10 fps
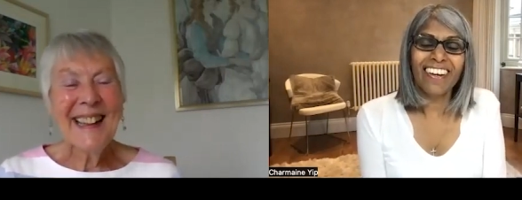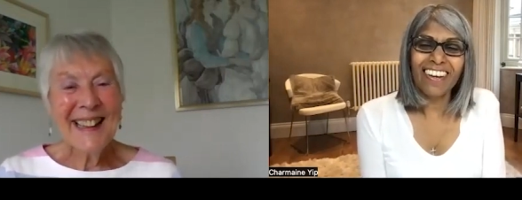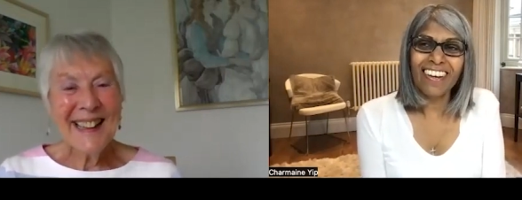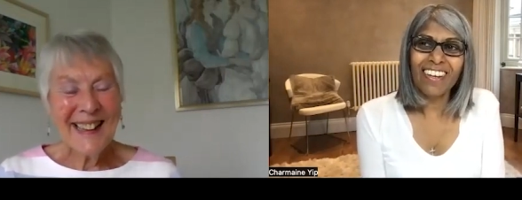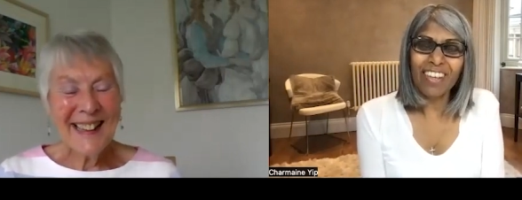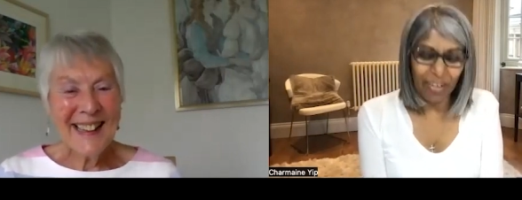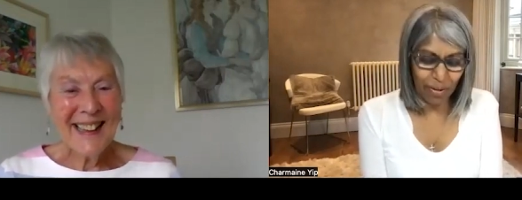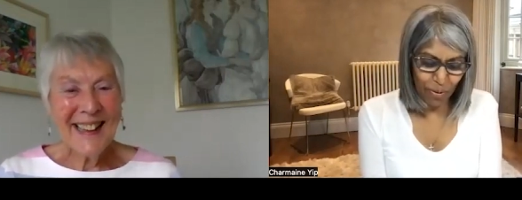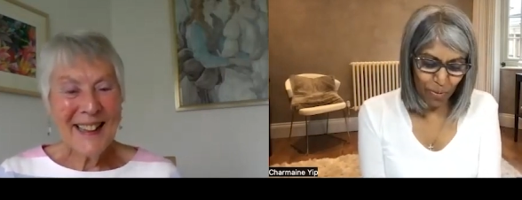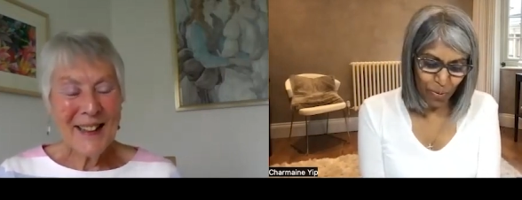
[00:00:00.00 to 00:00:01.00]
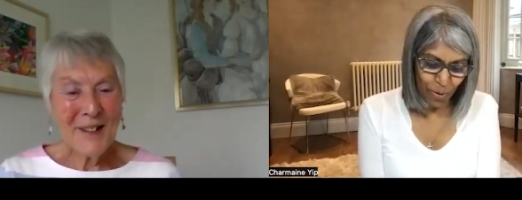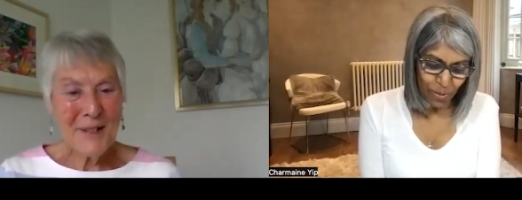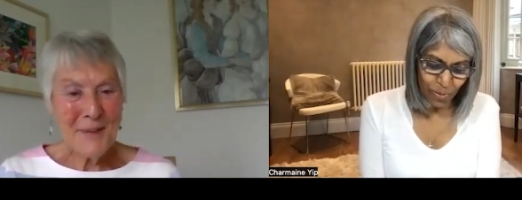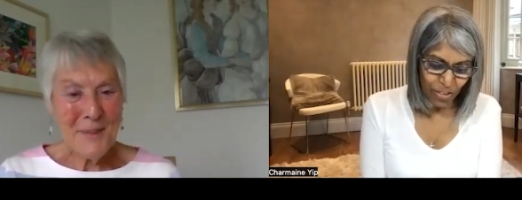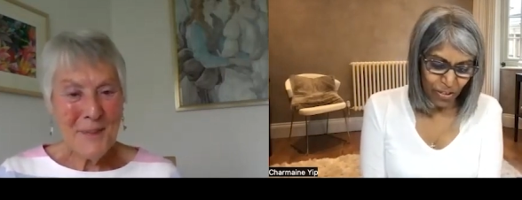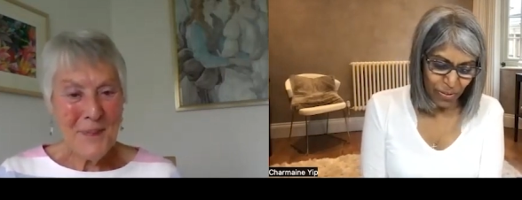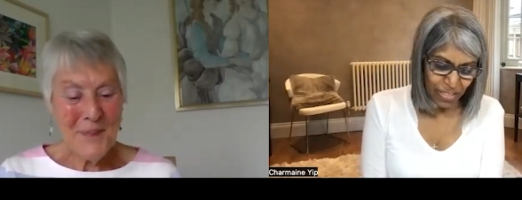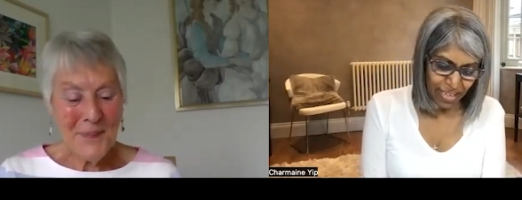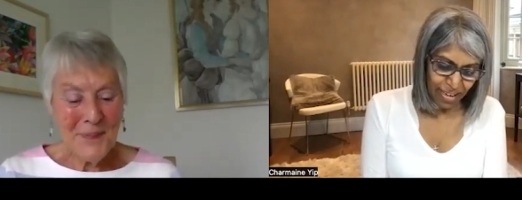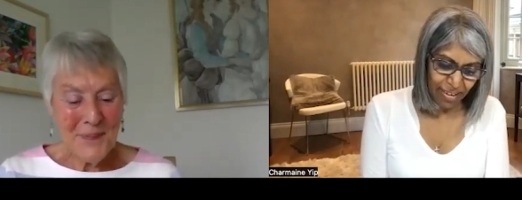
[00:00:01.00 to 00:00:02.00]
Speaker 1: uh, what would you
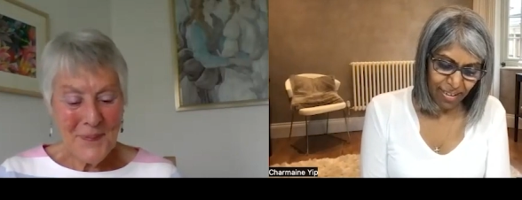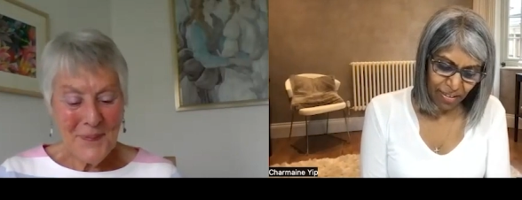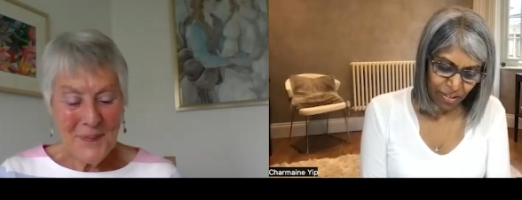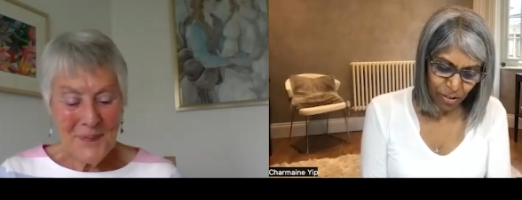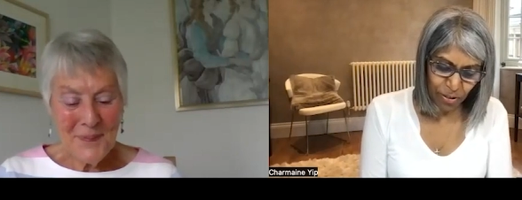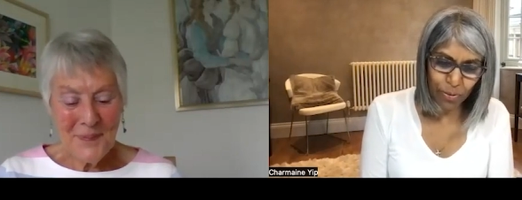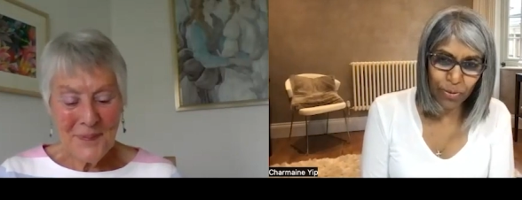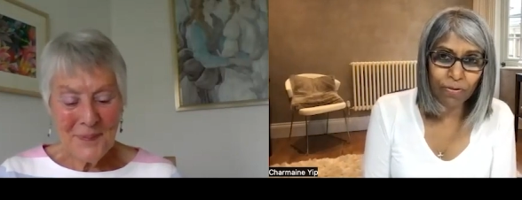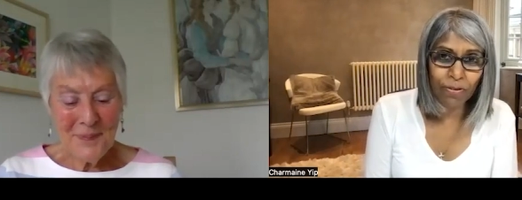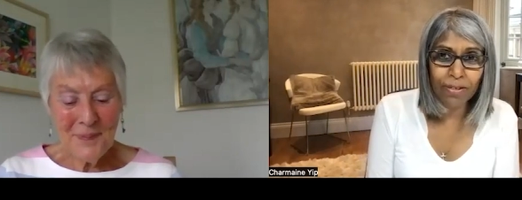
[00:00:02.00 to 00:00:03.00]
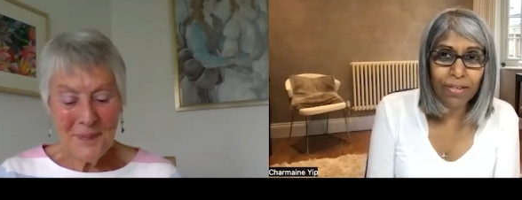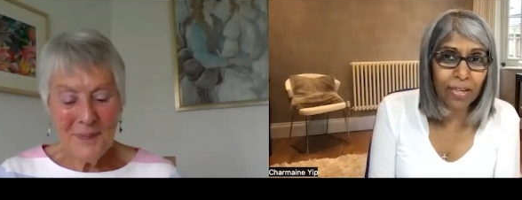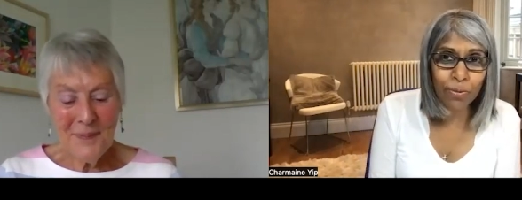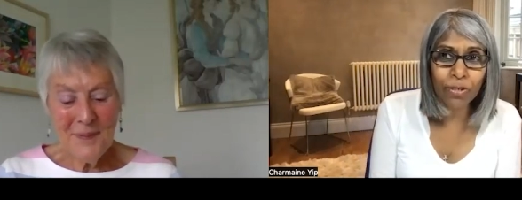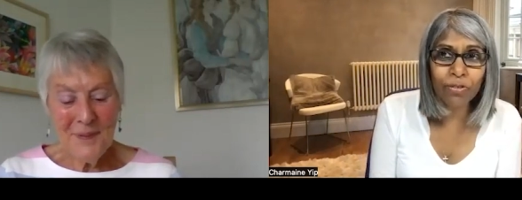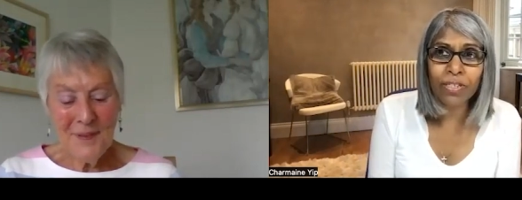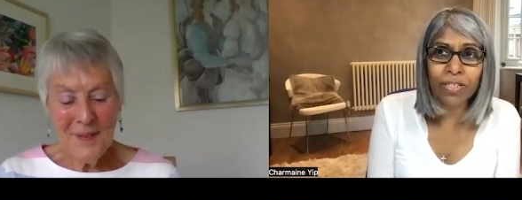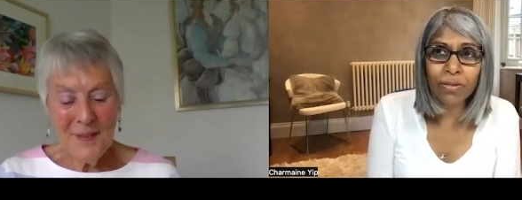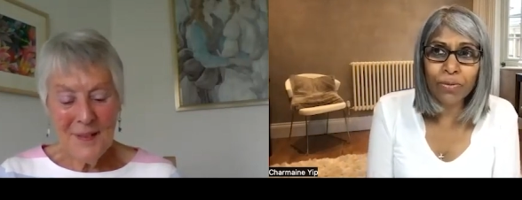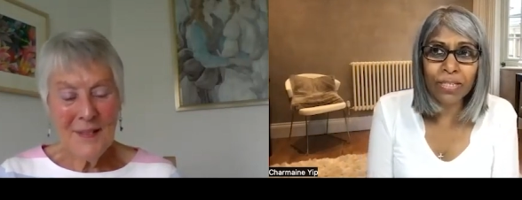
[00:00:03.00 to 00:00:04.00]
say to those of our, any one of
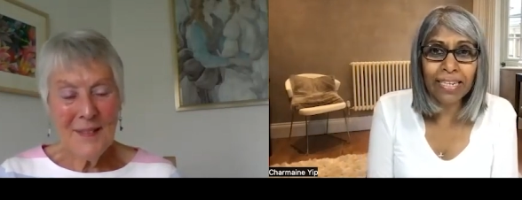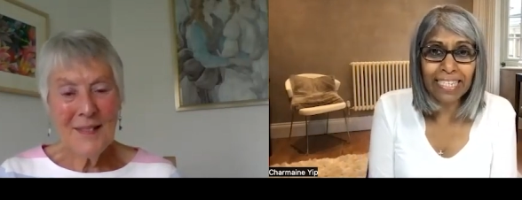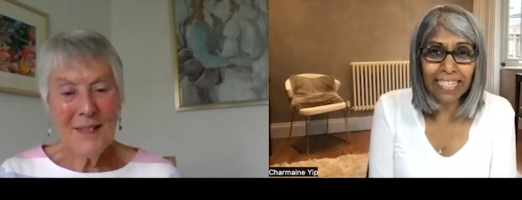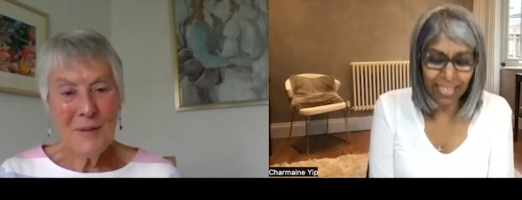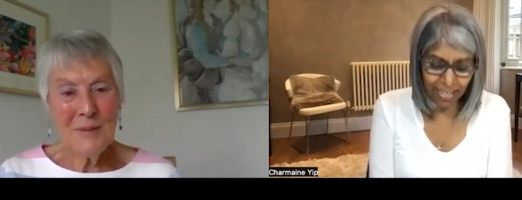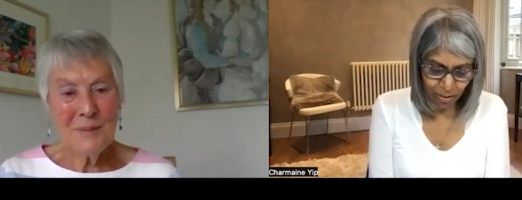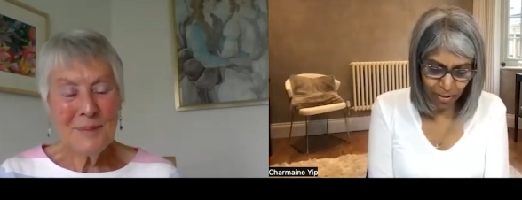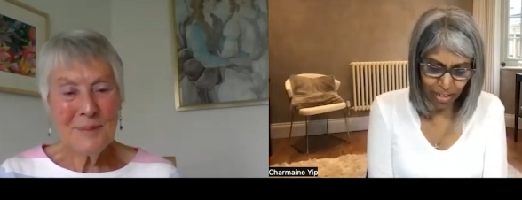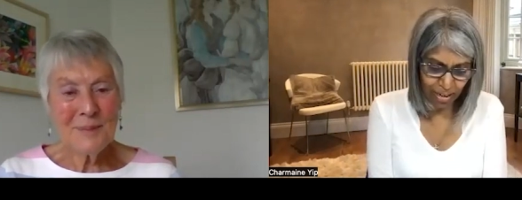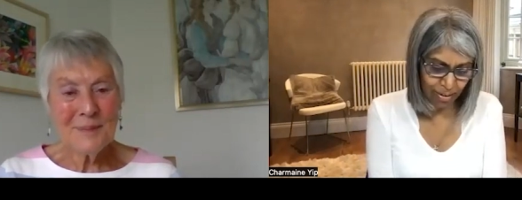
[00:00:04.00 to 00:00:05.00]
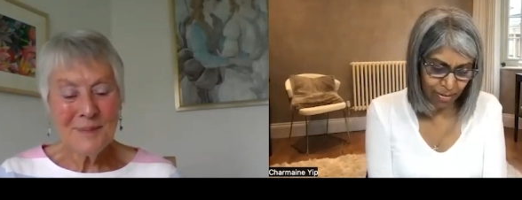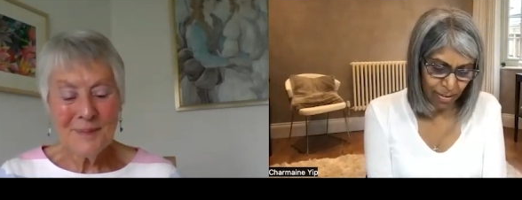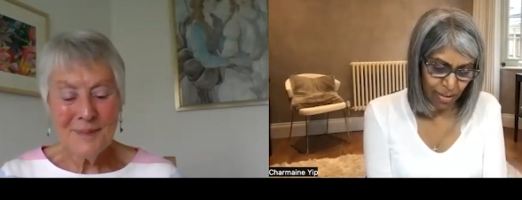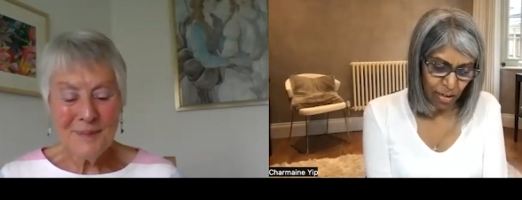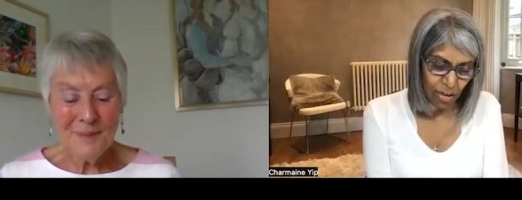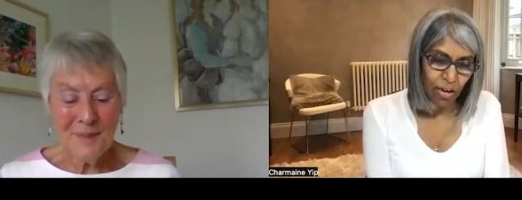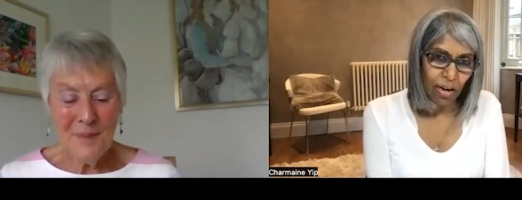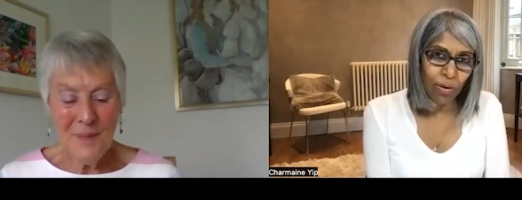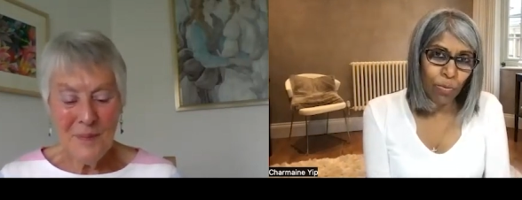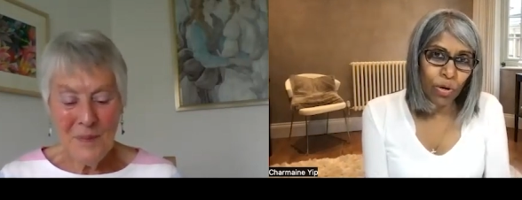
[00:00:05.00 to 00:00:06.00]
us who's listening out there
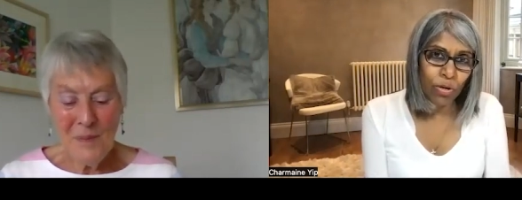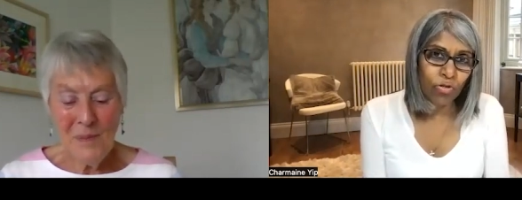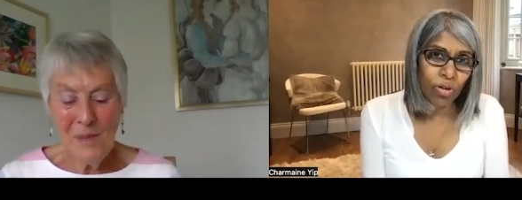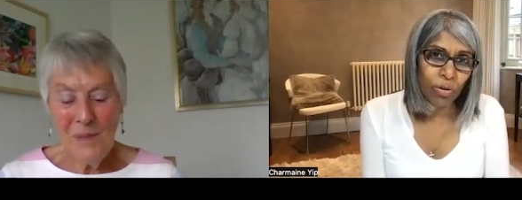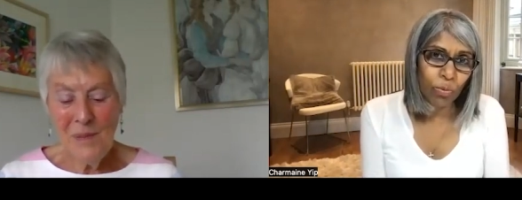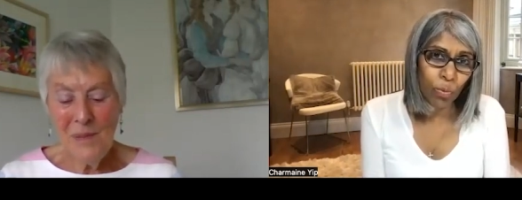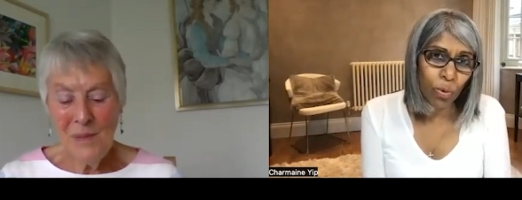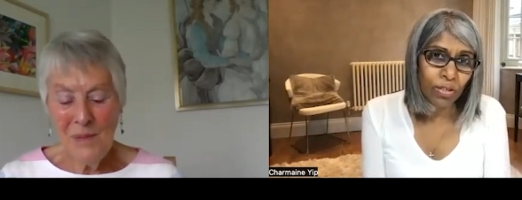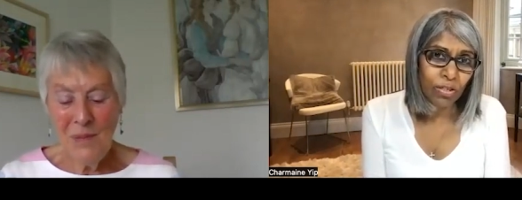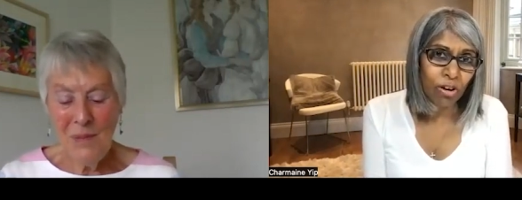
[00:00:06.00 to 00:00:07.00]
and wondering what